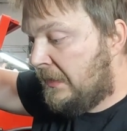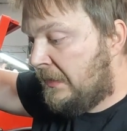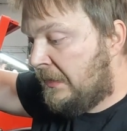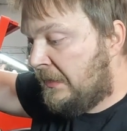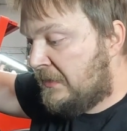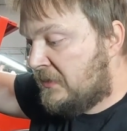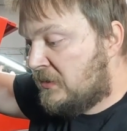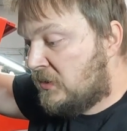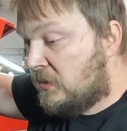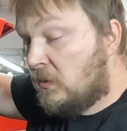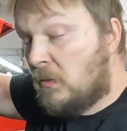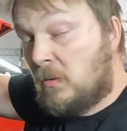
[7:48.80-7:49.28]

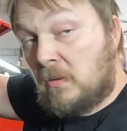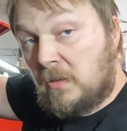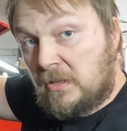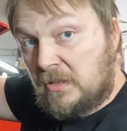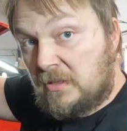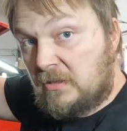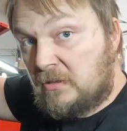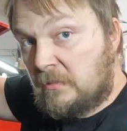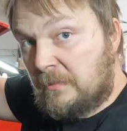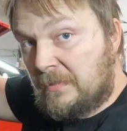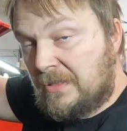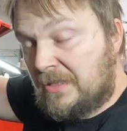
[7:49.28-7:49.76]
it's
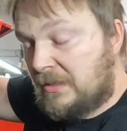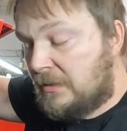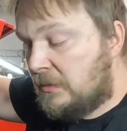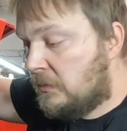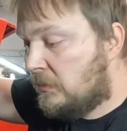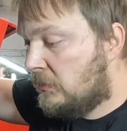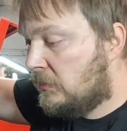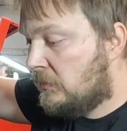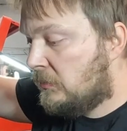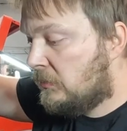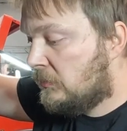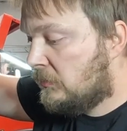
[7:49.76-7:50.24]
going to
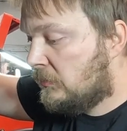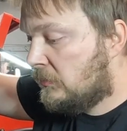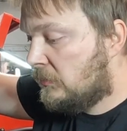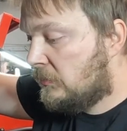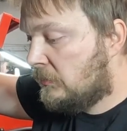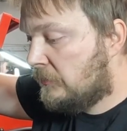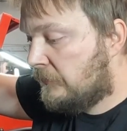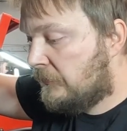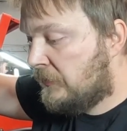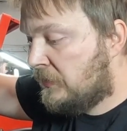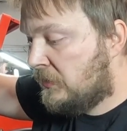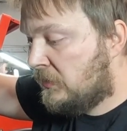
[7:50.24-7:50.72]
be,
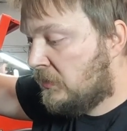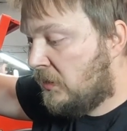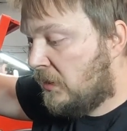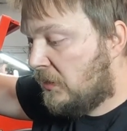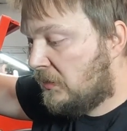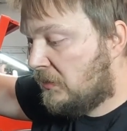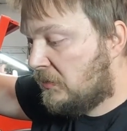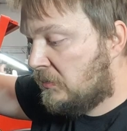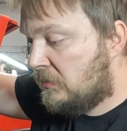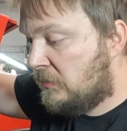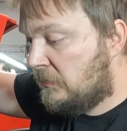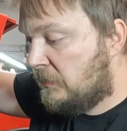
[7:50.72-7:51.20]
they're
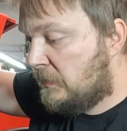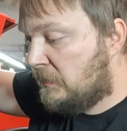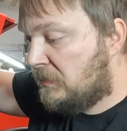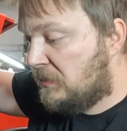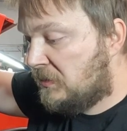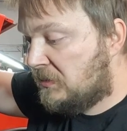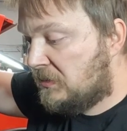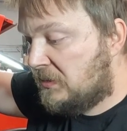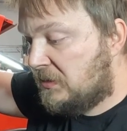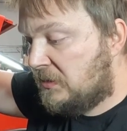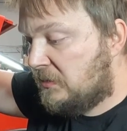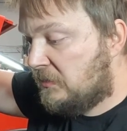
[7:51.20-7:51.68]
not going to be
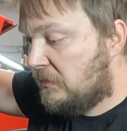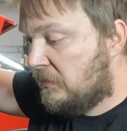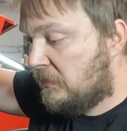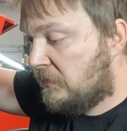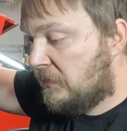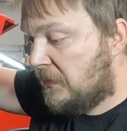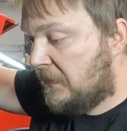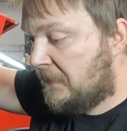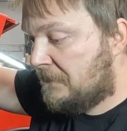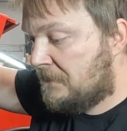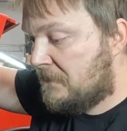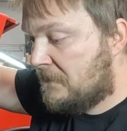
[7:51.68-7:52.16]
plugged in all
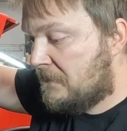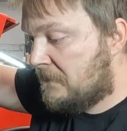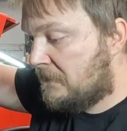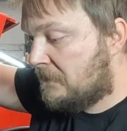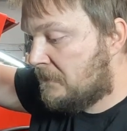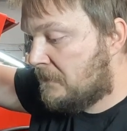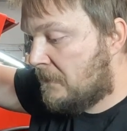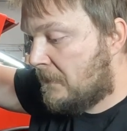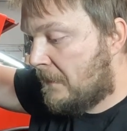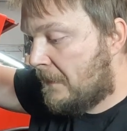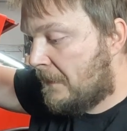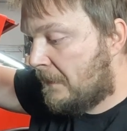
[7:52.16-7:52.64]
the way.
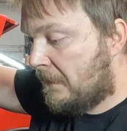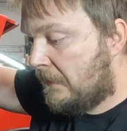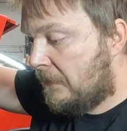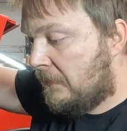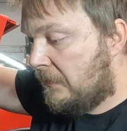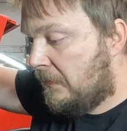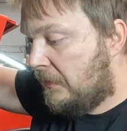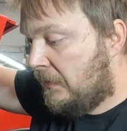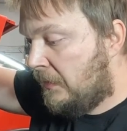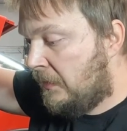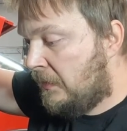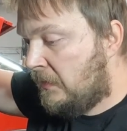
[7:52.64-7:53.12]

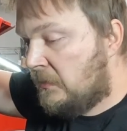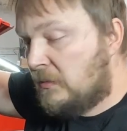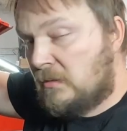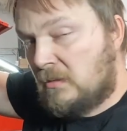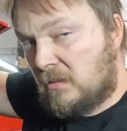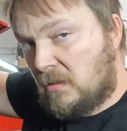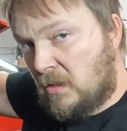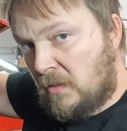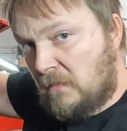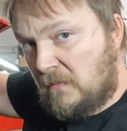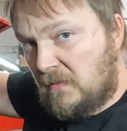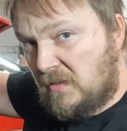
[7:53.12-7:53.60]

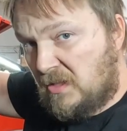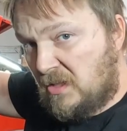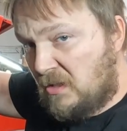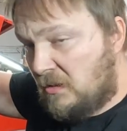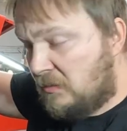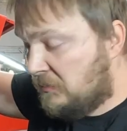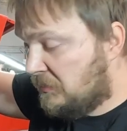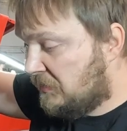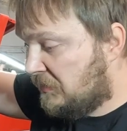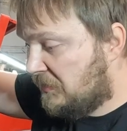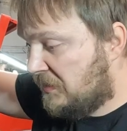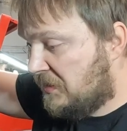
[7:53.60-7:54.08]
And I've
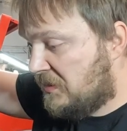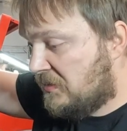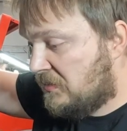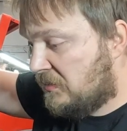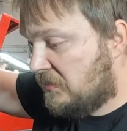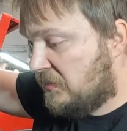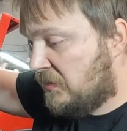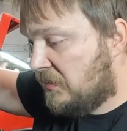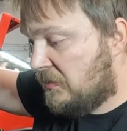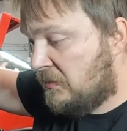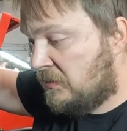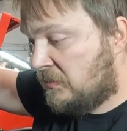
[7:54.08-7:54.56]
encountered this
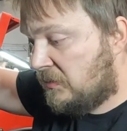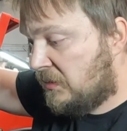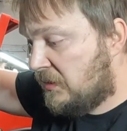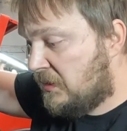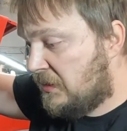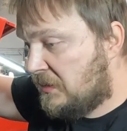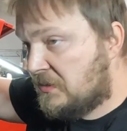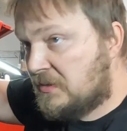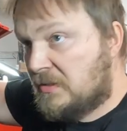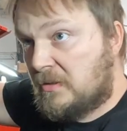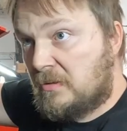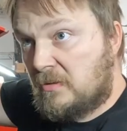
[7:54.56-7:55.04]
on other
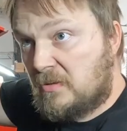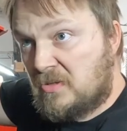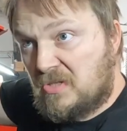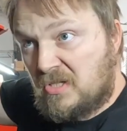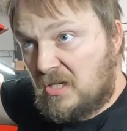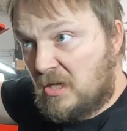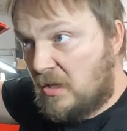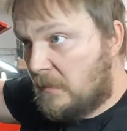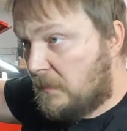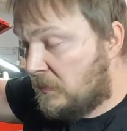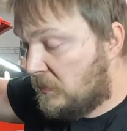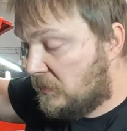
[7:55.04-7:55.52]
lights, other
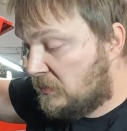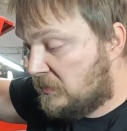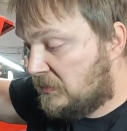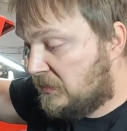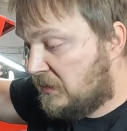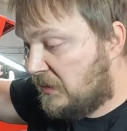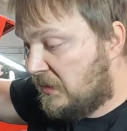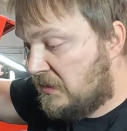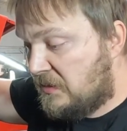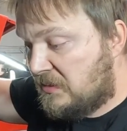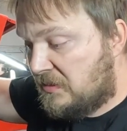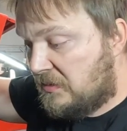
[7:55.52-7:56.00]
snap-on
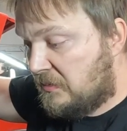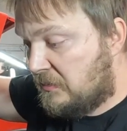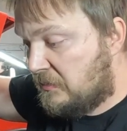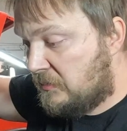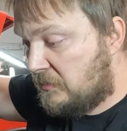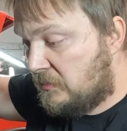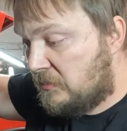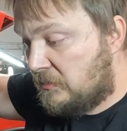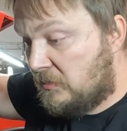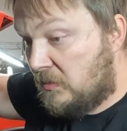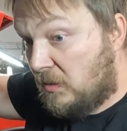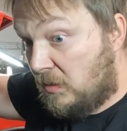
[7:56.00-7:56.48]
lights,
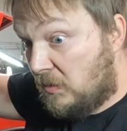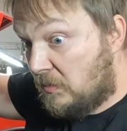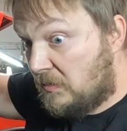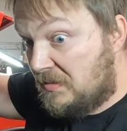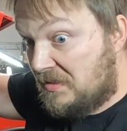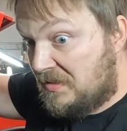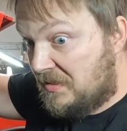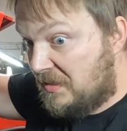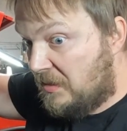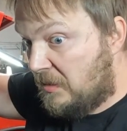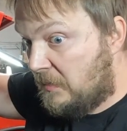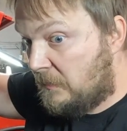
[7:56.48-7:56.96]
other
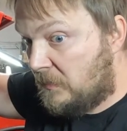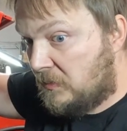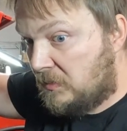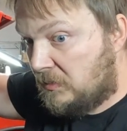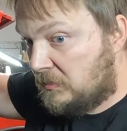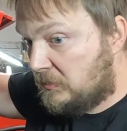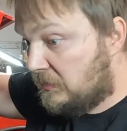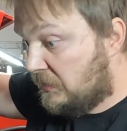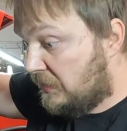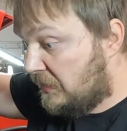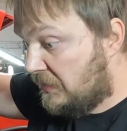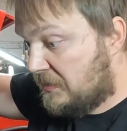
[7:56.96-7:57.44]

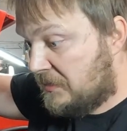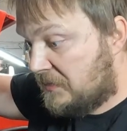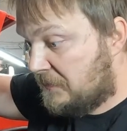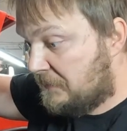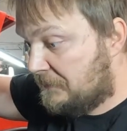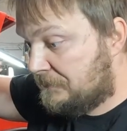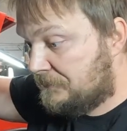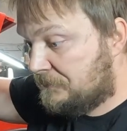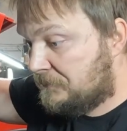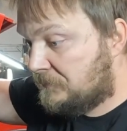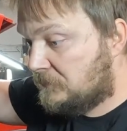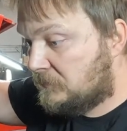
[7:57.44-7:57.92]
non-snap-on lights.
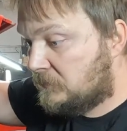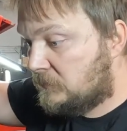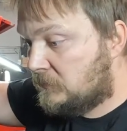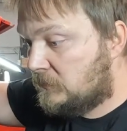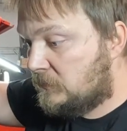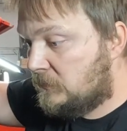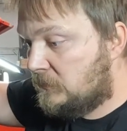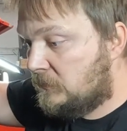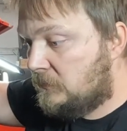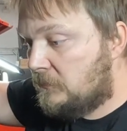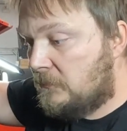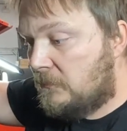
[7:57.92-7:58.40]

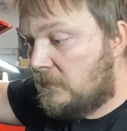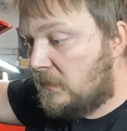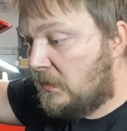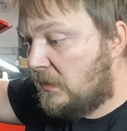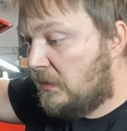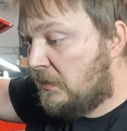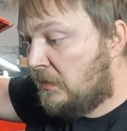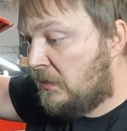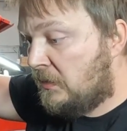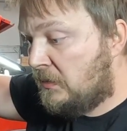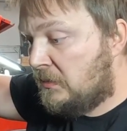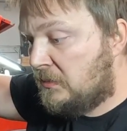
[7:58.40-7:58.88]

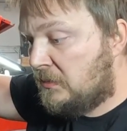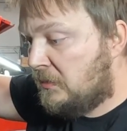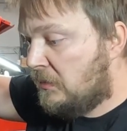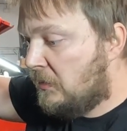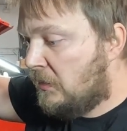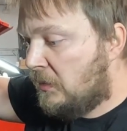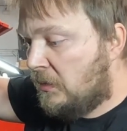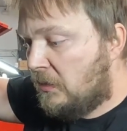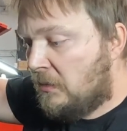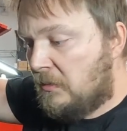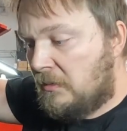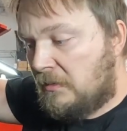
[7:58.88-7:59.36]
And
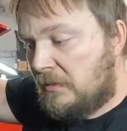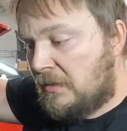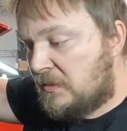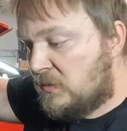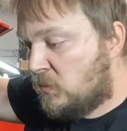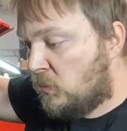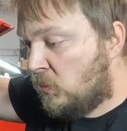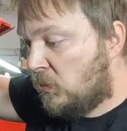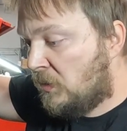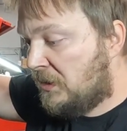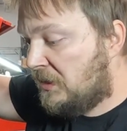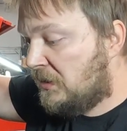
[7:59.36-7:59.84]

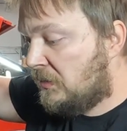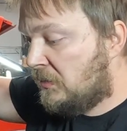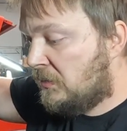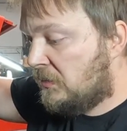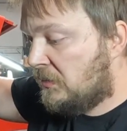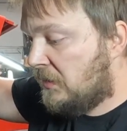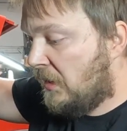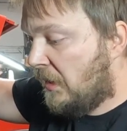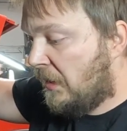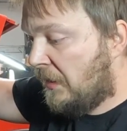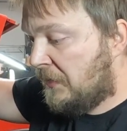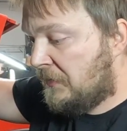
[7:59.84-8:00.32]
it's
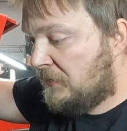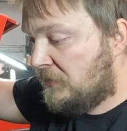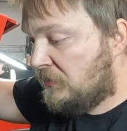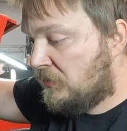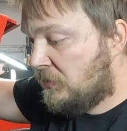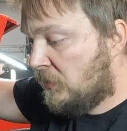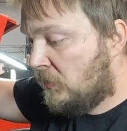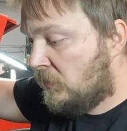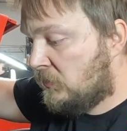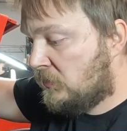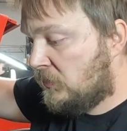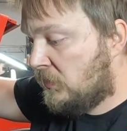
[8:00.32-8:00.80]
weird. I
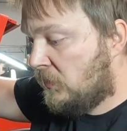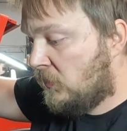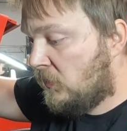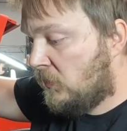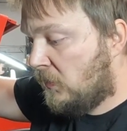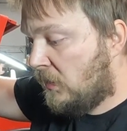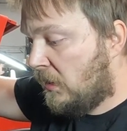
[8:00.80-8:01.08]
don't know